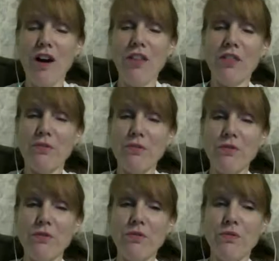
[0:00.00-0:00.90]

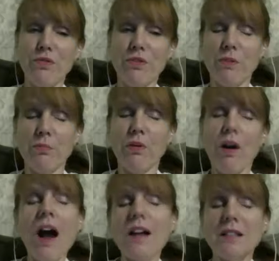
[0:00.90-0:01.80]
through the
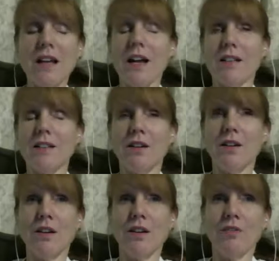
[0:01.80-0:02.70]
process
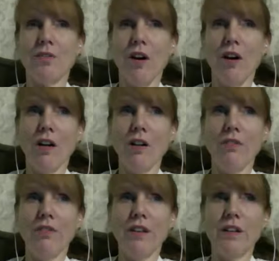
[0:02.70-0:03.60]
of all of
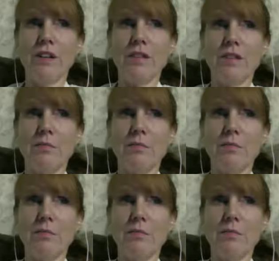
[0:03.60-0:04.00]
these